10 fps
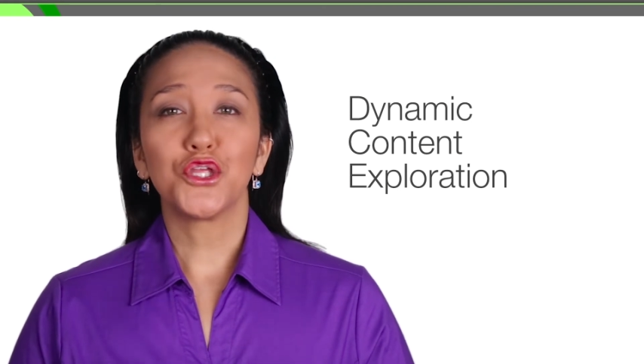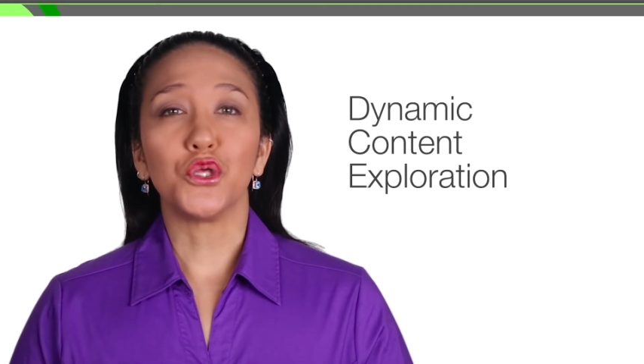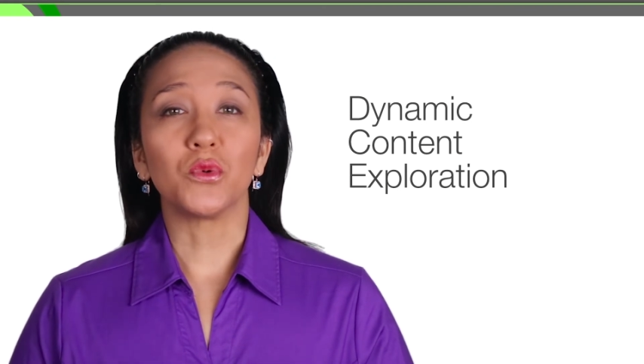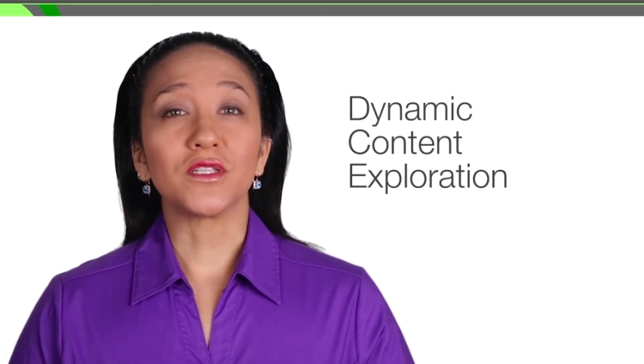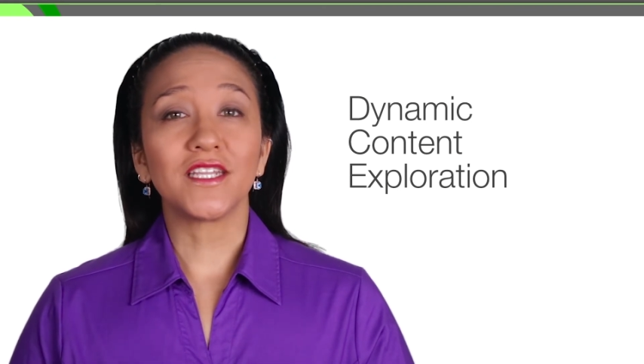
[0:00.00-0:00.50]

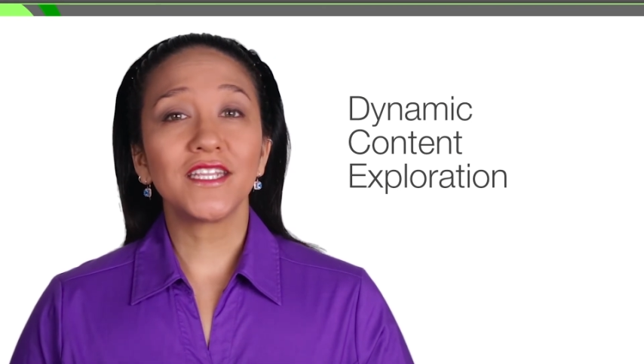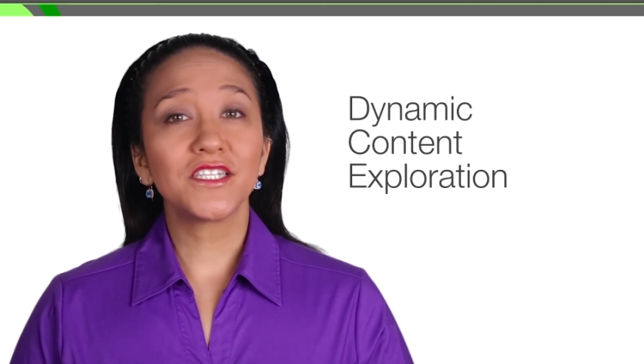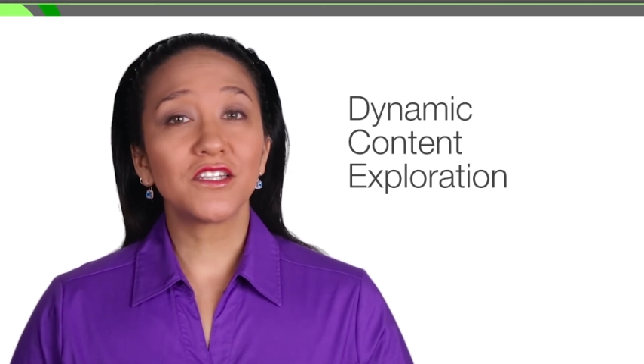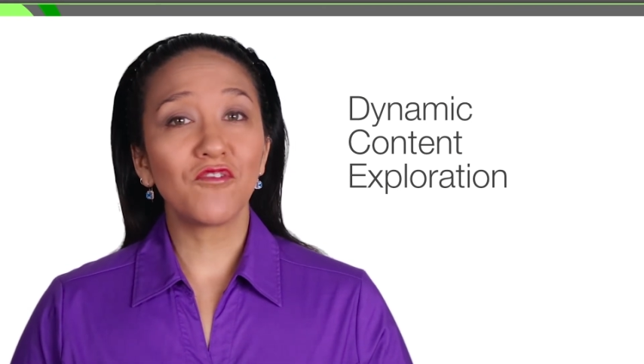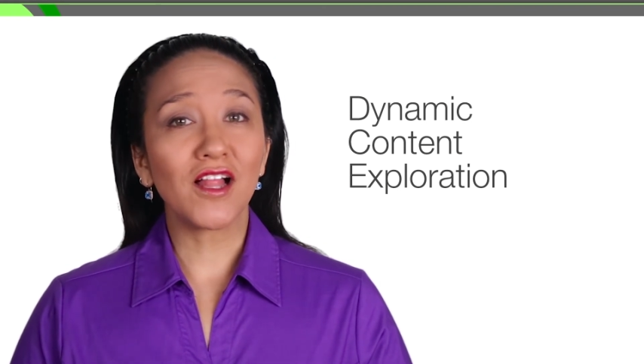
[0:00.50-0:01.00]
You will need
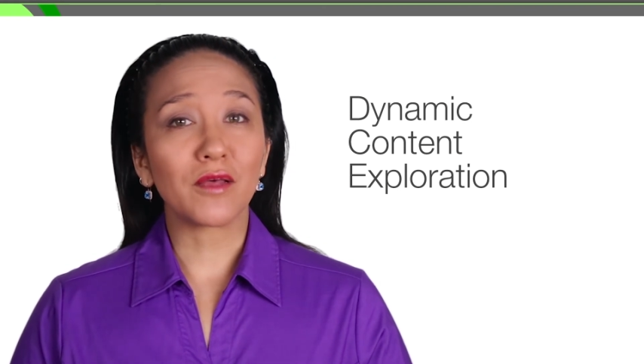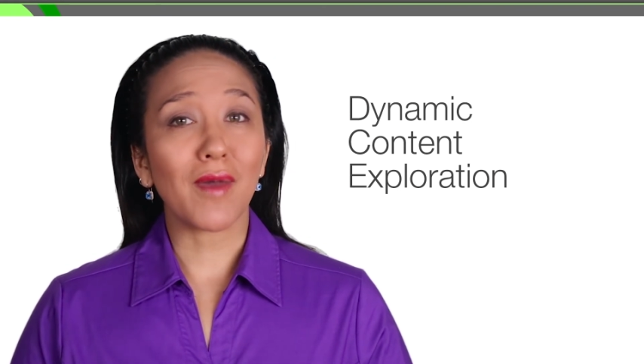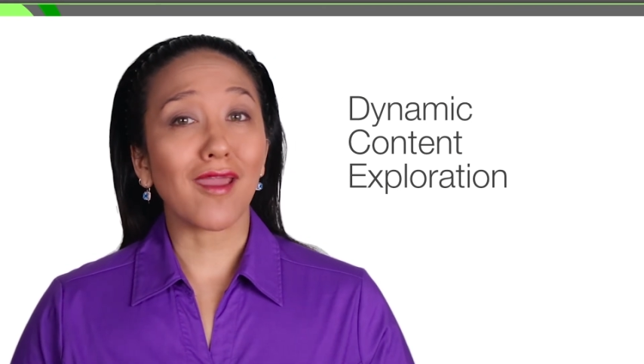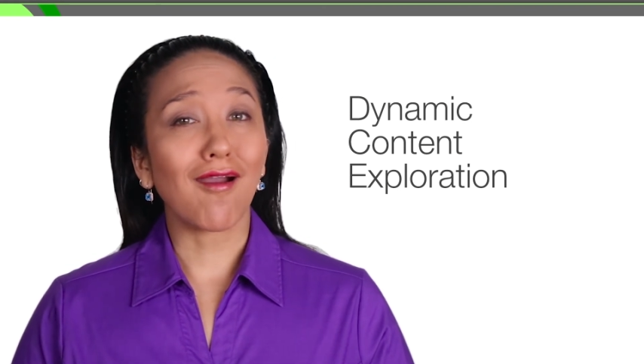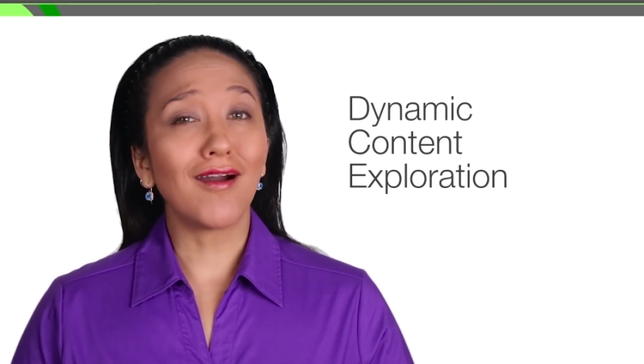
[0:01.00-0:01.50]
to develop
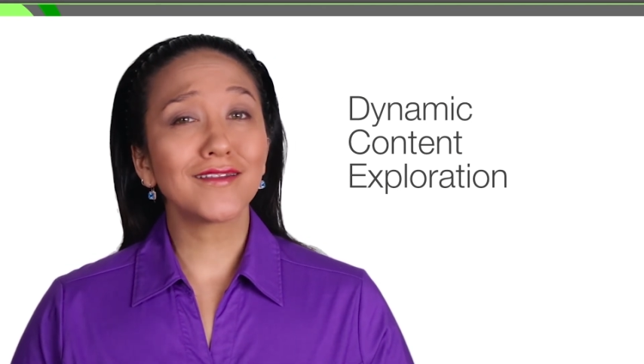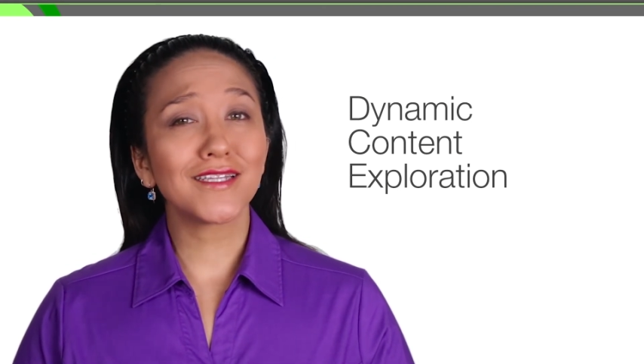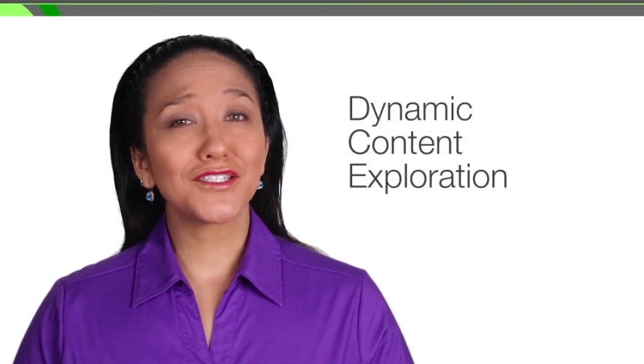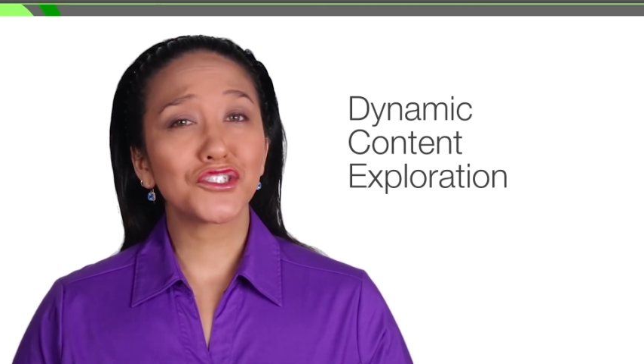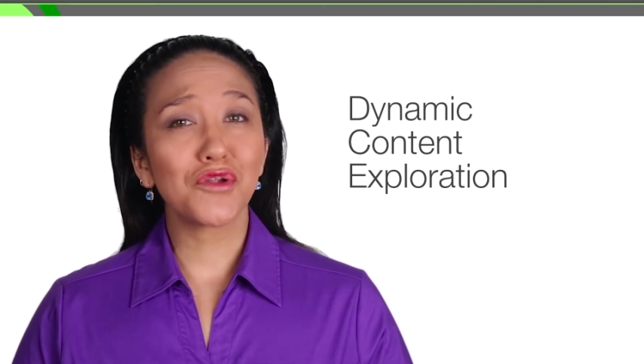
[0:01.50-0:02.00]
a
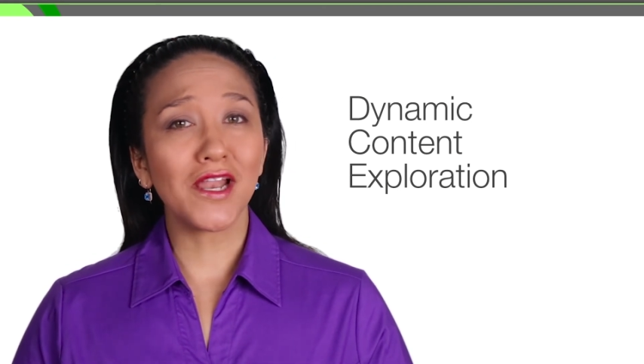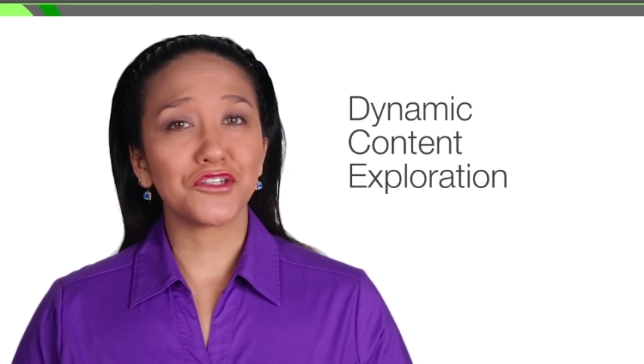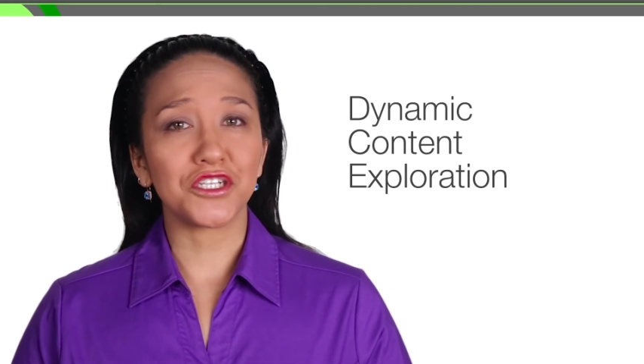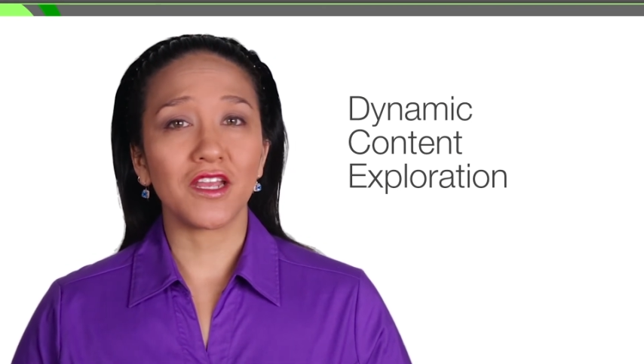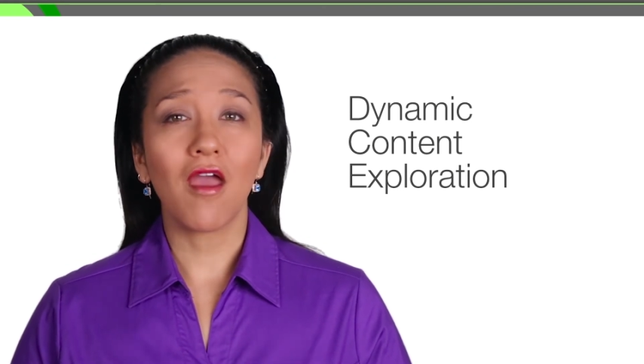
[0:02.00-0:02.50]
content
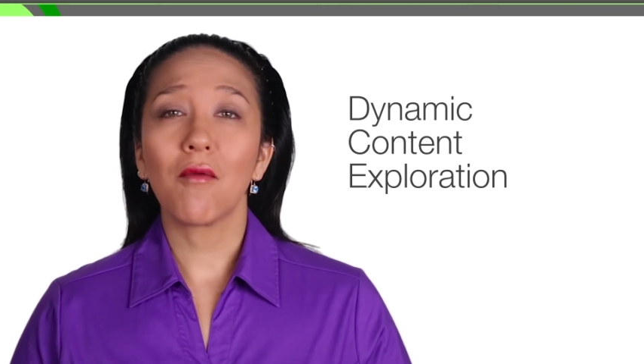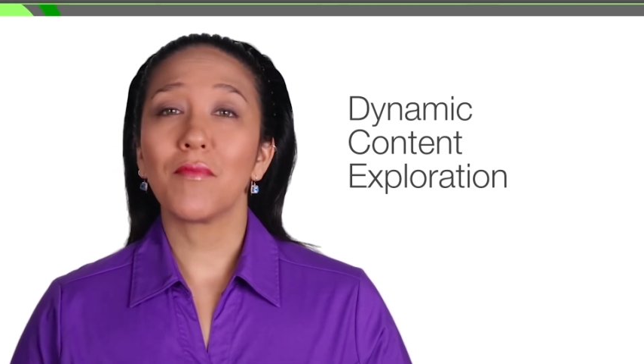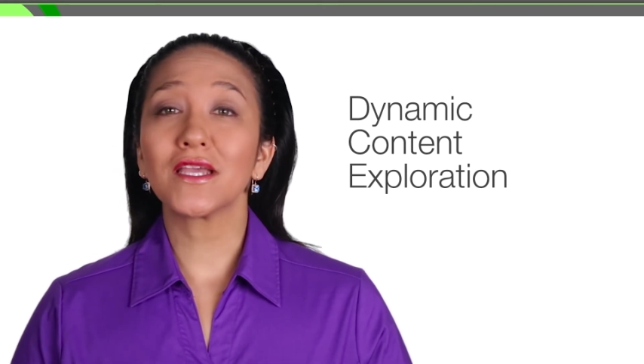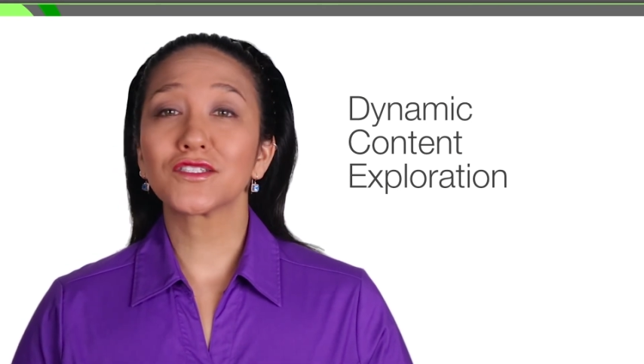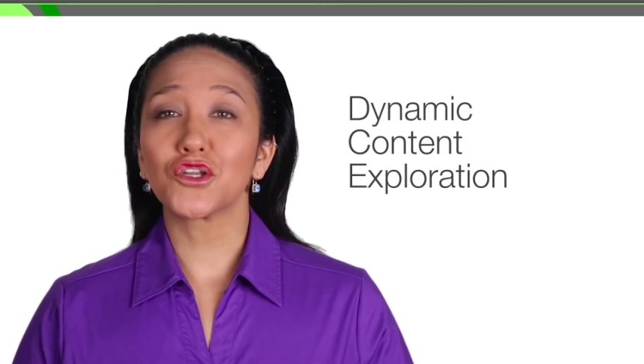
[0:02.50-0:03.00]
strategy
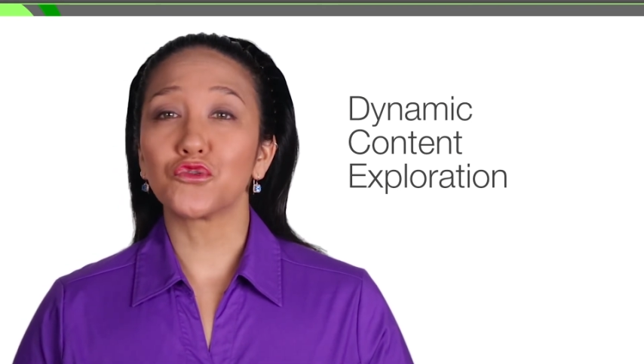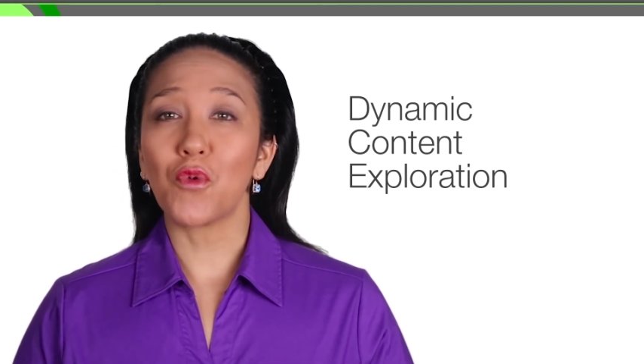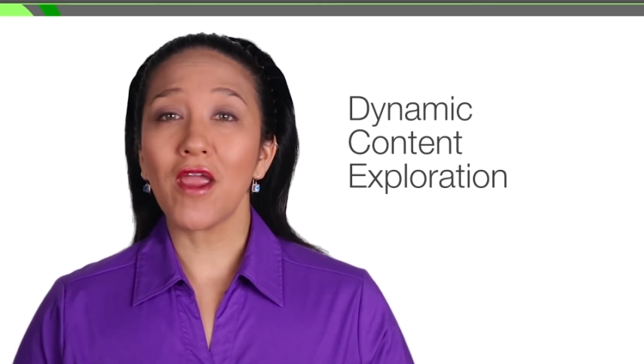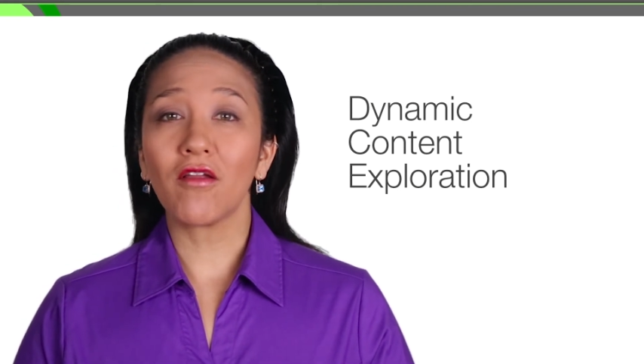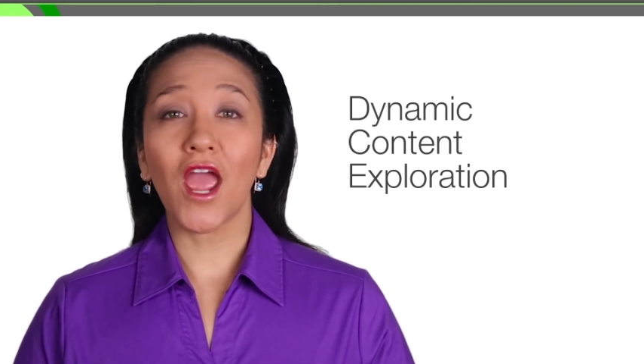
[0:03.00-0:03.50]
based on where